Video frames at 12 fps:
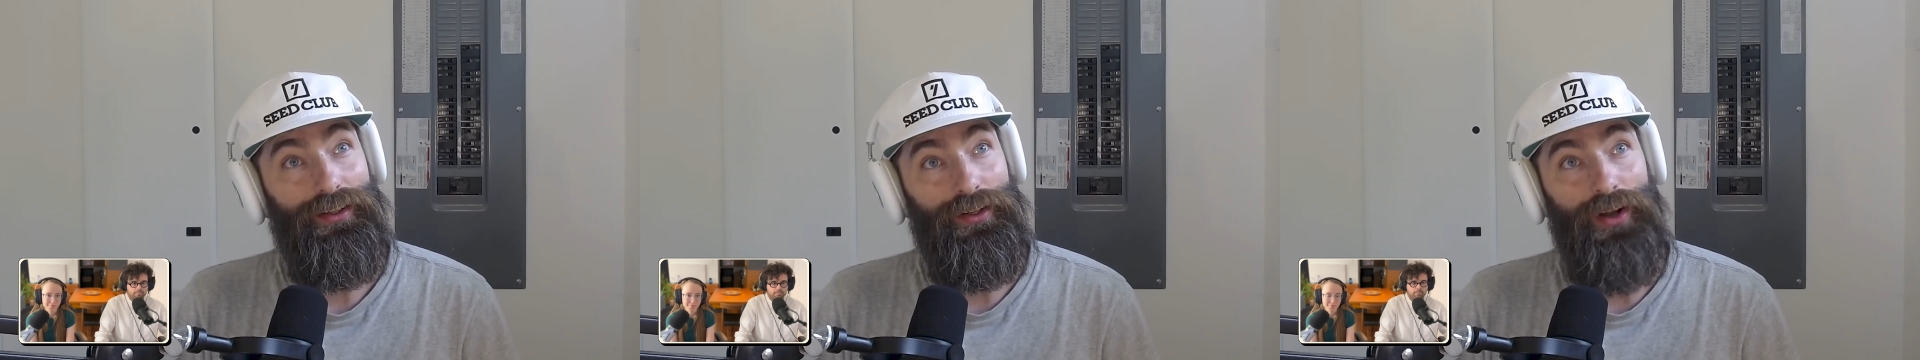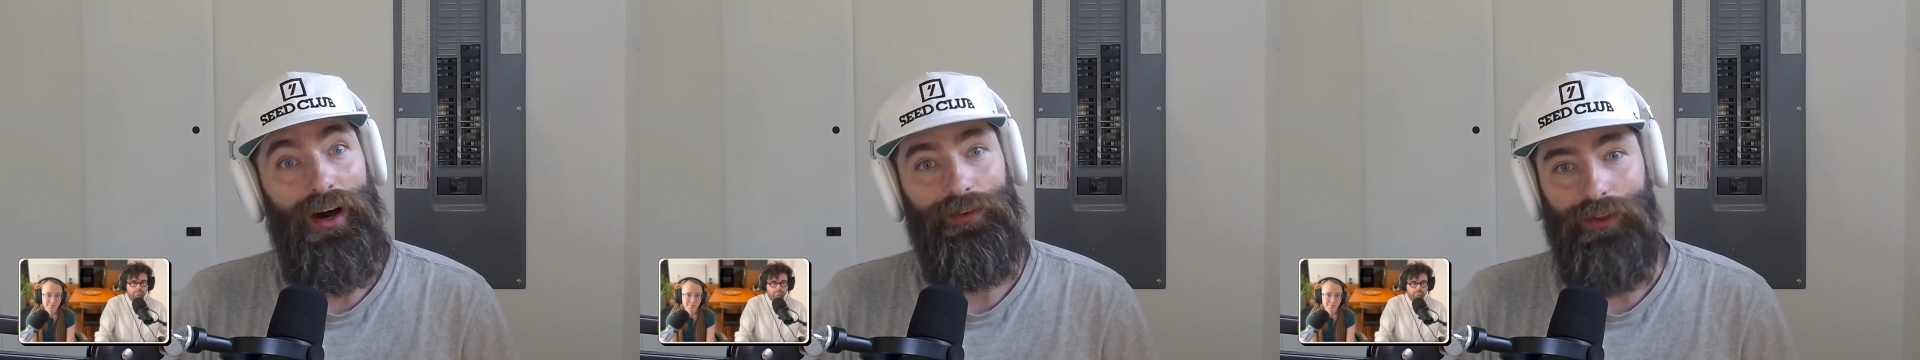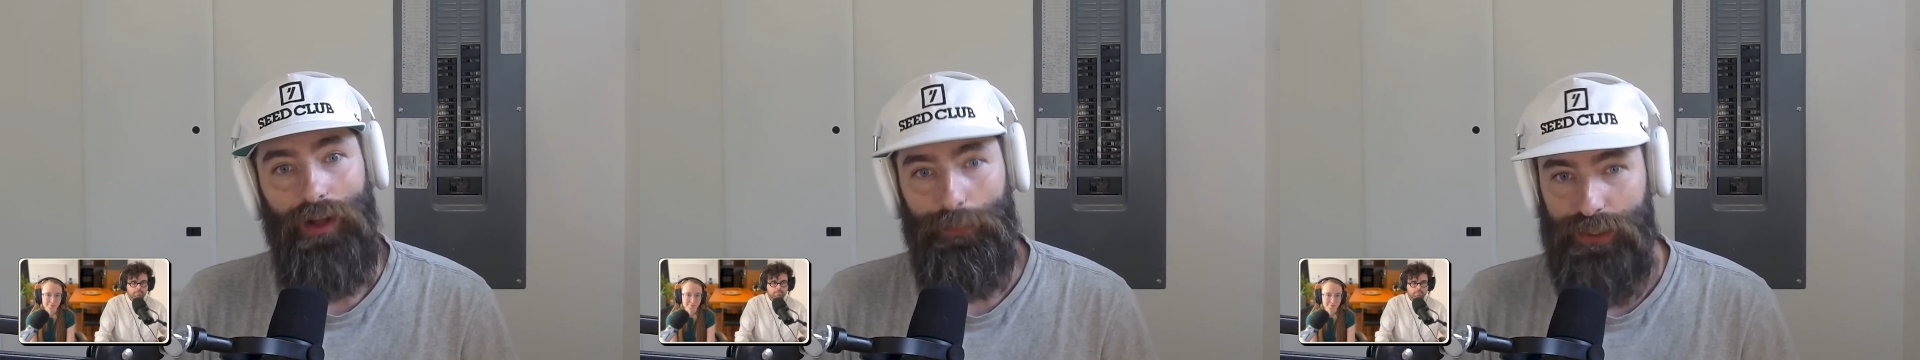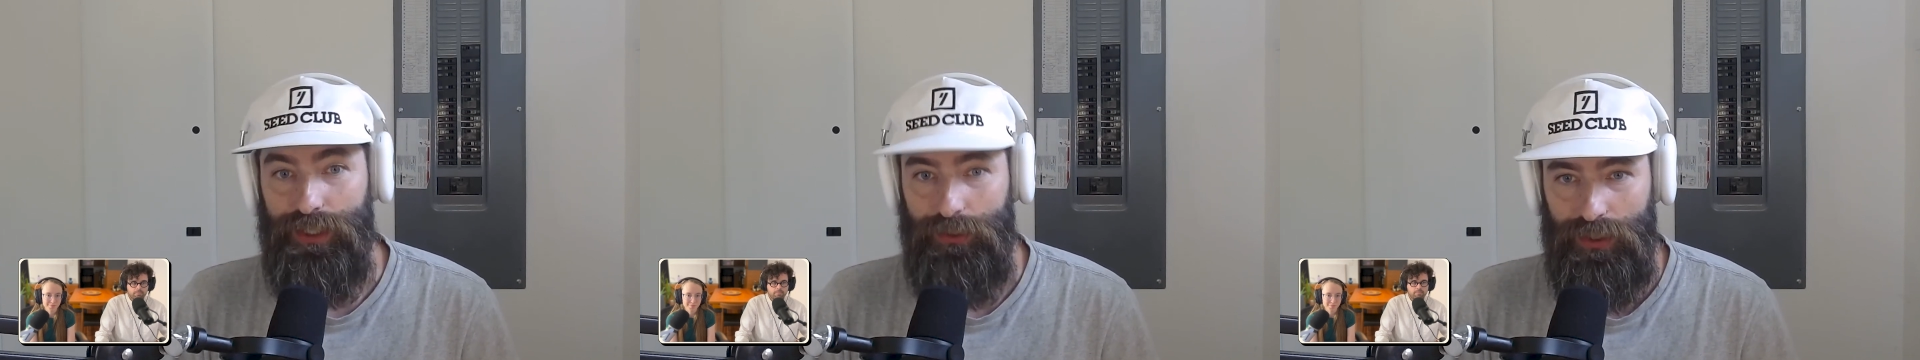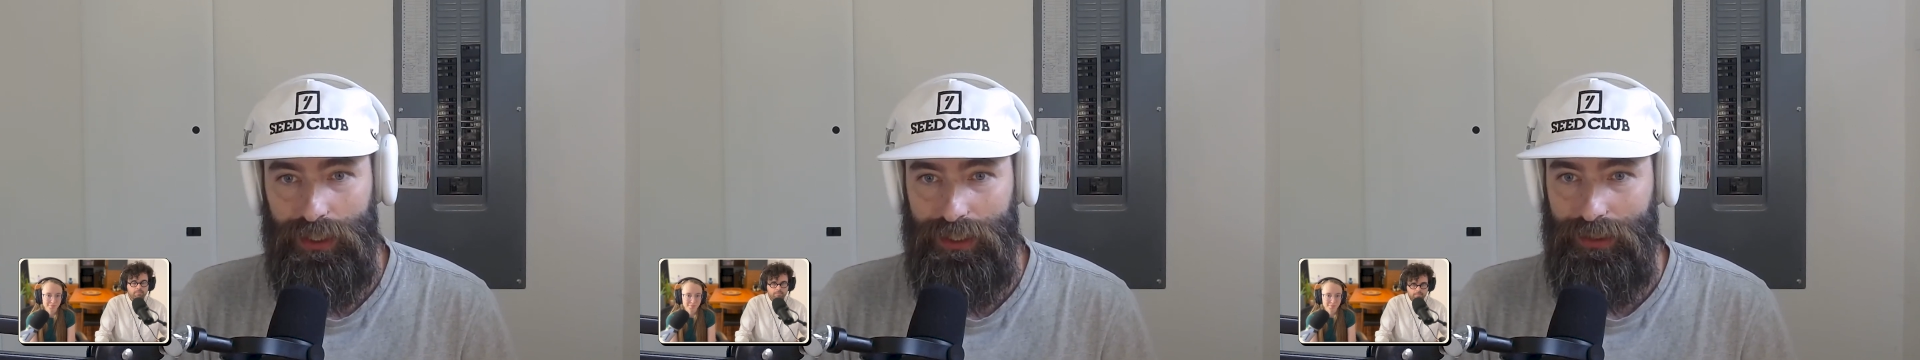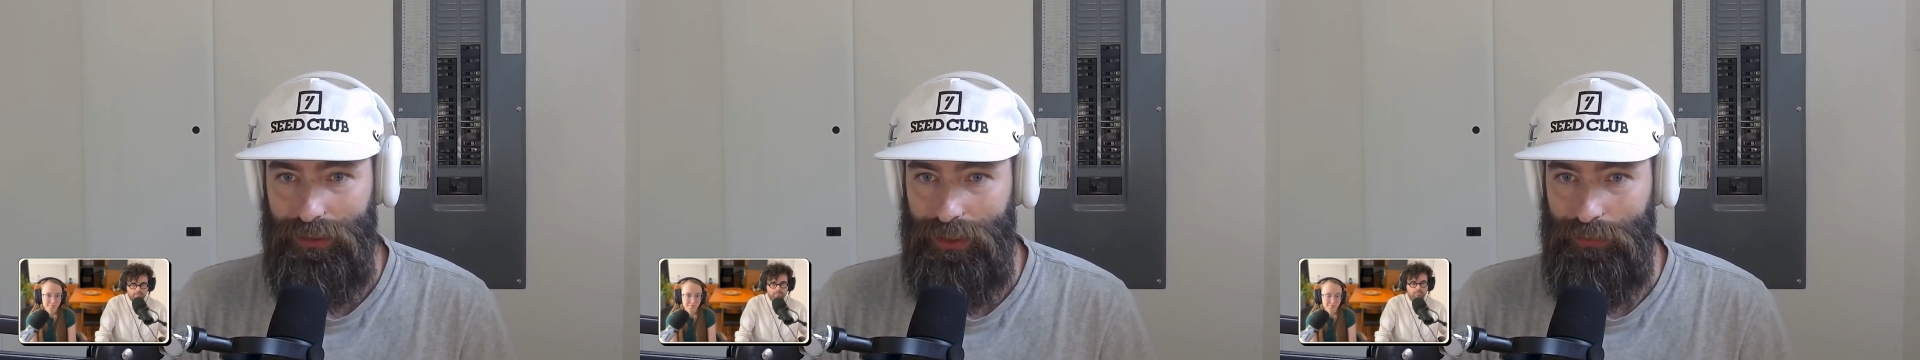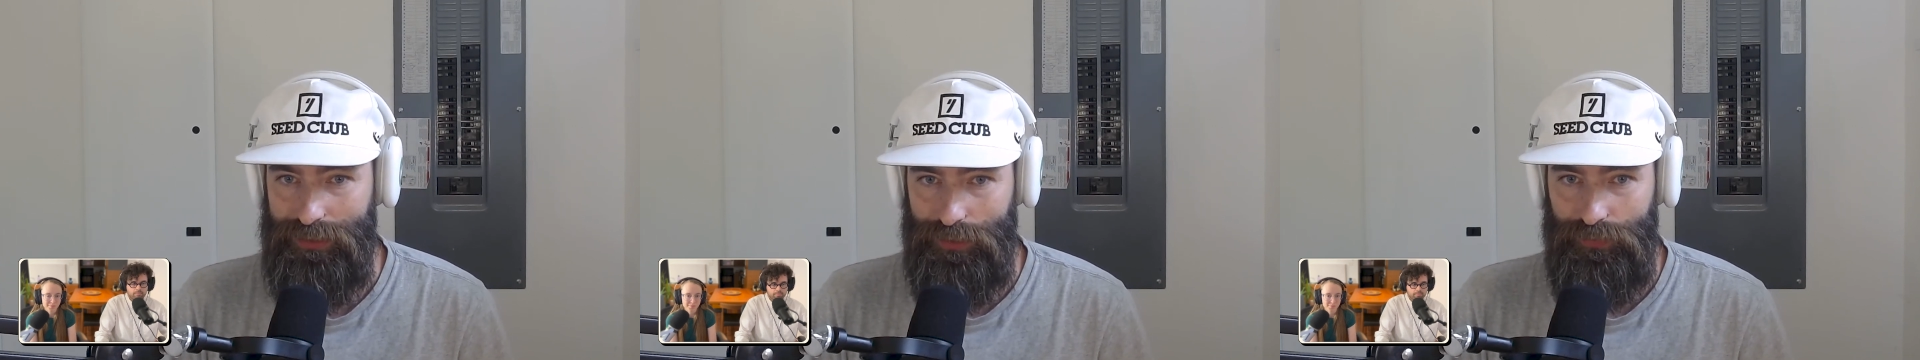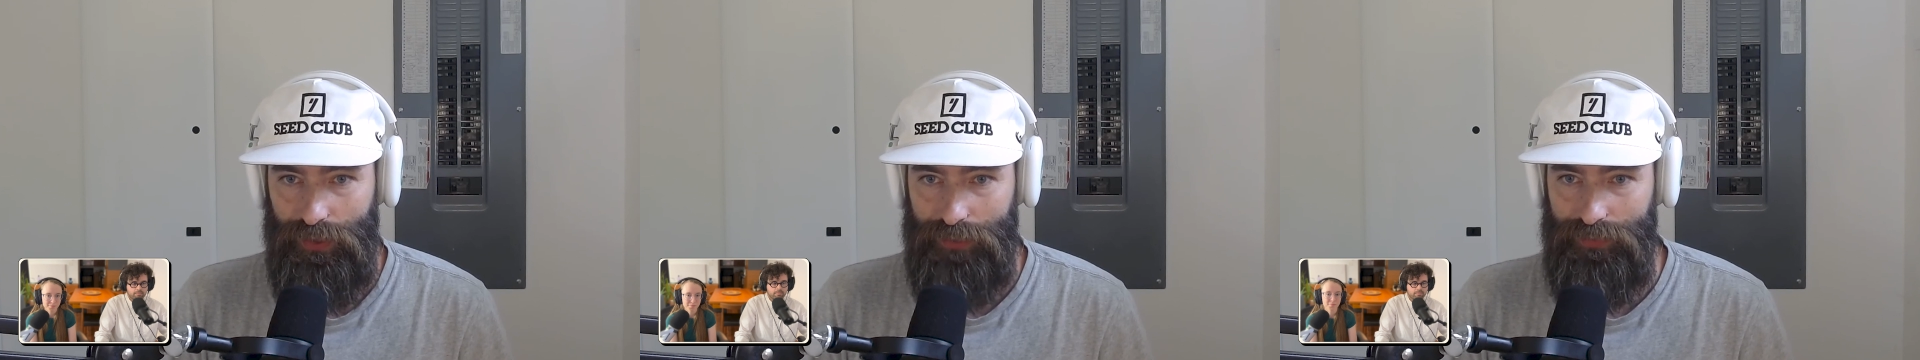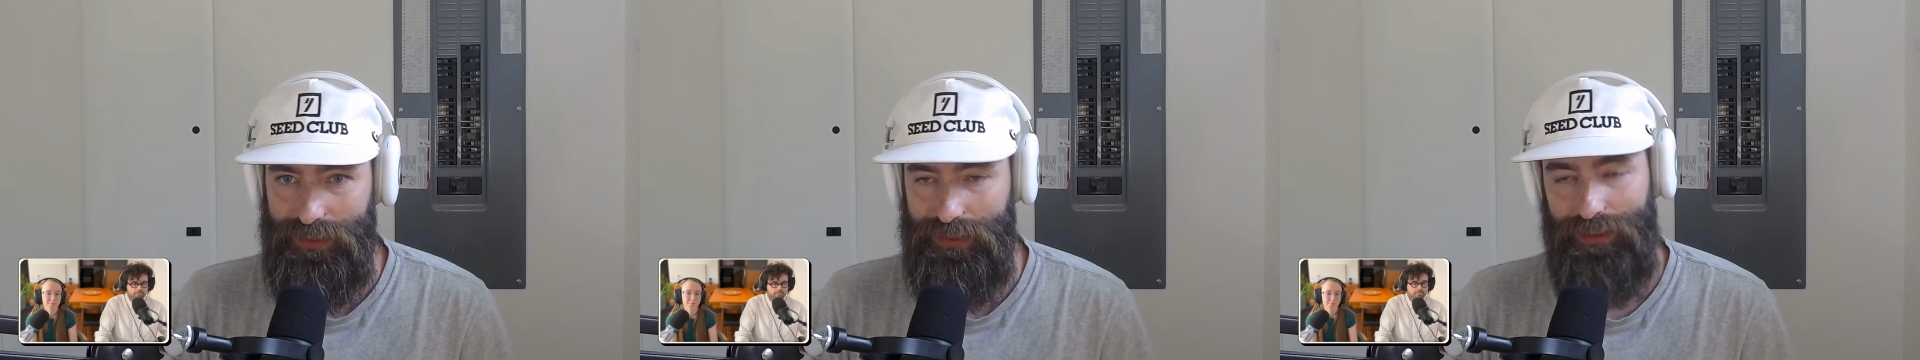novel opportunity that was in front of us.